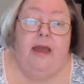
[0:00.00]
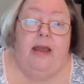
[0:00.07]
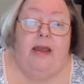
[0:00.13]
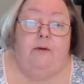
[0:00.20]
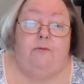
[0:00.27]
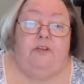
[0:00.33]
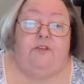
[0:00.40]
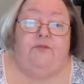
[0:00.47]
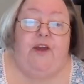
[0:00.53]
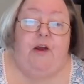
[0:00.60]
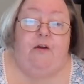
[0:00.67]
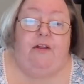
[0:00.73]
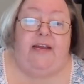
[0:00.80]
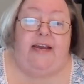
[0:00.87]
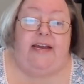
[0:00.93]
It was
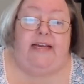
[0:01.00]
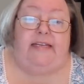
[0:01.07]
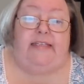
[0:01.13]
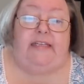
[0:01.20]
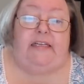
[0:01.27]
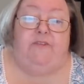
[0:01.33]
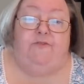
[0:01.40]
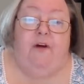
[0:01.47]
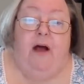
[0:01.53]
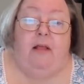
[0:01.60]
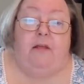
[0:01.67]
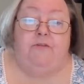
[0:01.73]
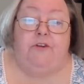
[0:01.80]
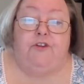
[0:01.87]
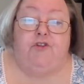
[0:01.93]
fairly easy to
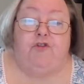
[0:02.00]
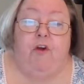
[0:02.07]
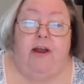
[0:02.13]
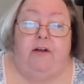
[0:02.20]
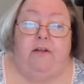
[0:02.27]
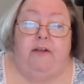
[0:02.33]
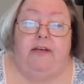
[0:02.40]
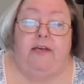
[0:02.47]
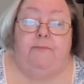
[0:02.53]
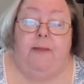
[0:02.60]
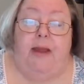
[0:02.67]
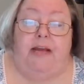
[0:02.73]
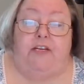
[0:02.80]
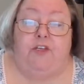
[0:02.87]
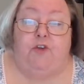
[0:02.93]
follow the trail he had
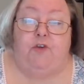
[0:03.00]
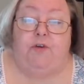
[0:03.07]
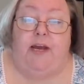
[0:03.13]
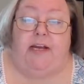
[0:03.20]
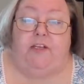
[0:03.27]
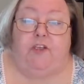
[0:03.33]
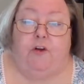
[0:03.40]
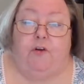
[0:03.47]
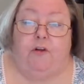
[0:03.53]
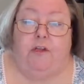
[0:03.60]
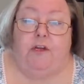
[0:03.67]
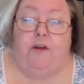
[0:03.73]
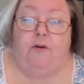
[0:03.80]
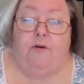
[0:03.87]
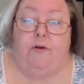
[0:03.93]
made 2 days
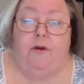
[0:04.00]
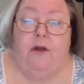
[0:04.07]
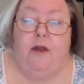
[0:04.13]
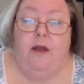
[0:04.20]
earlier.